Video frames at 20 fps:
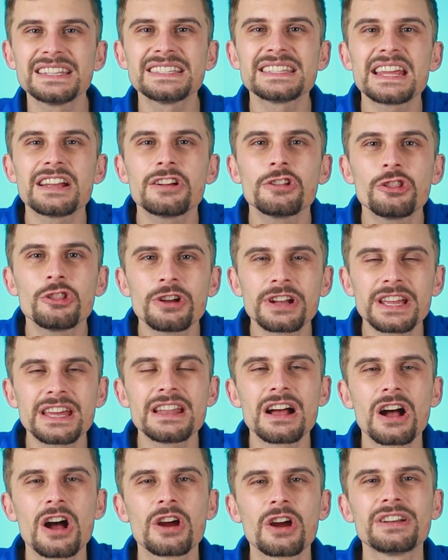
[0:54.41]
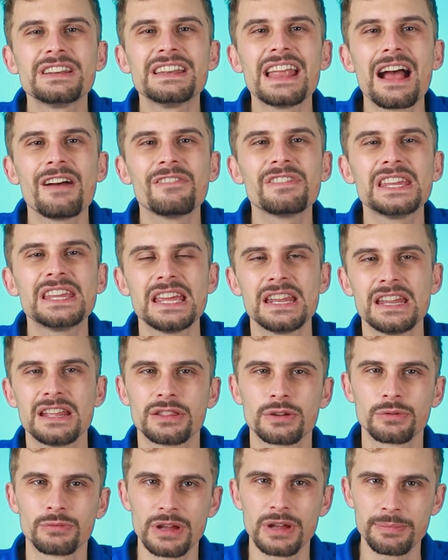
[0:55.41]
take a look at our navigating
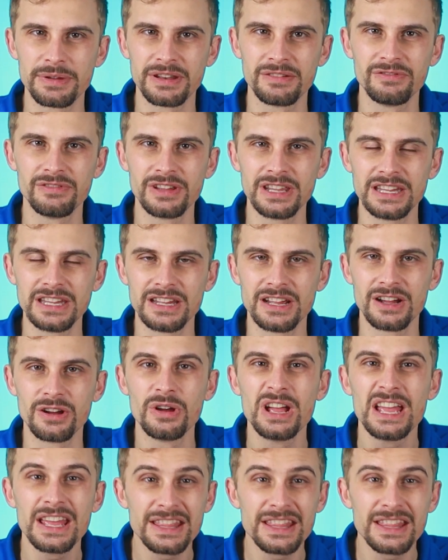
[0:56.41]
the ribbon video.